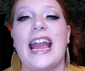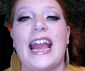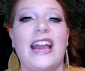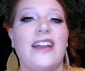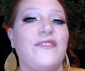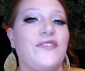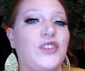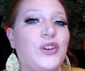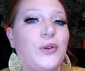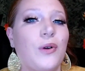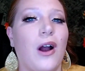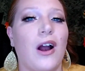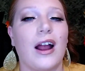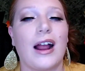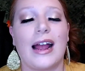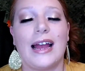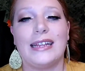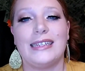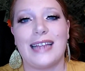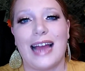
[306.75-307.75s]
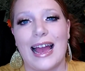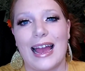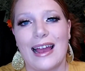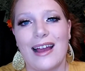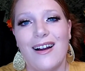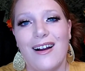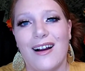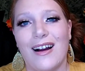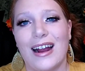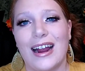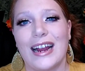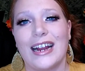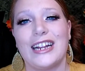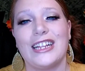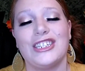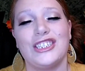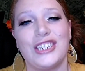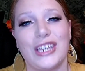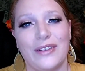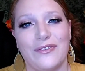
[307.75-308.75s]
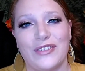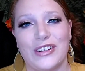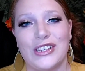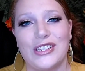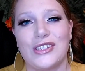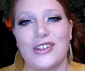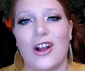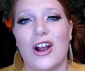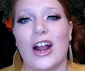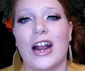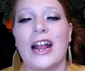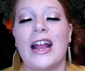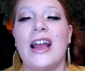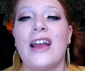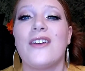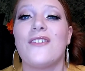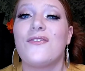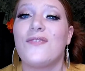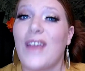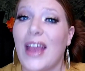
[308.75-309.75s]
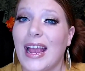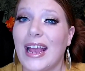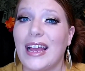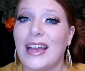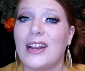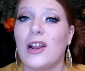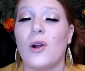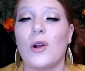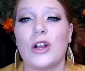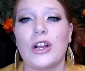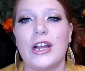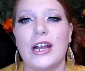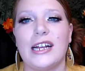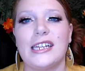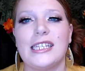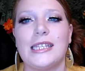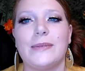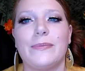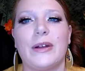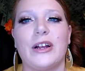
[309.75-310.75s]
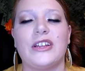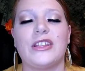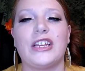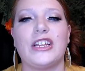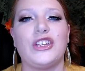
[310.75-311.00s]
if you are a diehard Jeffree Star fan or customer,